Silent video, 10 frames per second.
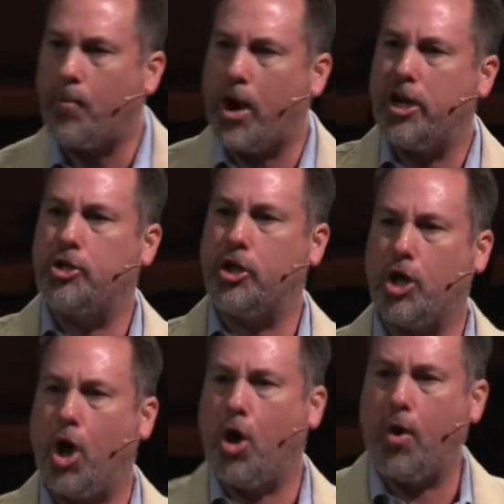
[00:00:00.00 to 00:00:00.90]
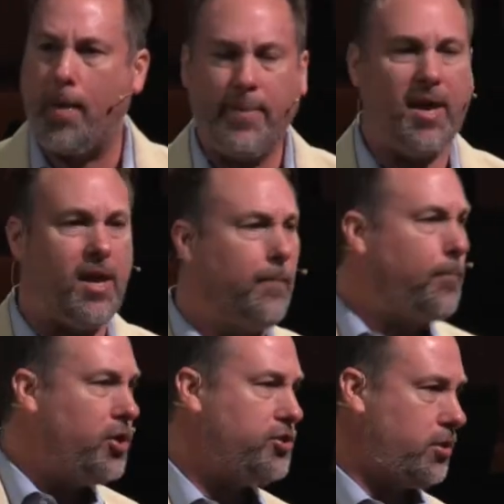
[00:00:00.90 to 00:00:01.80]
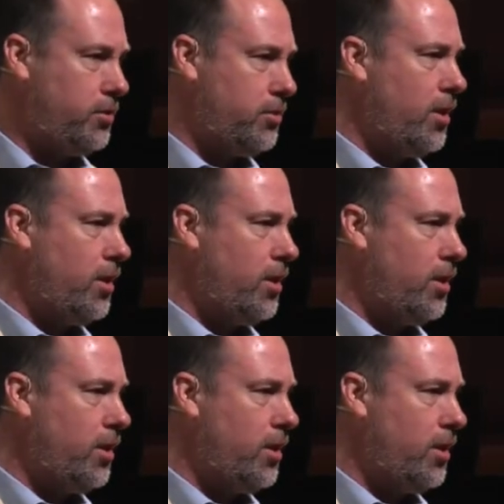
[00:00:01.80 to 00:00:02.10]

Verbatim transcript: ready to go and be imprisoned.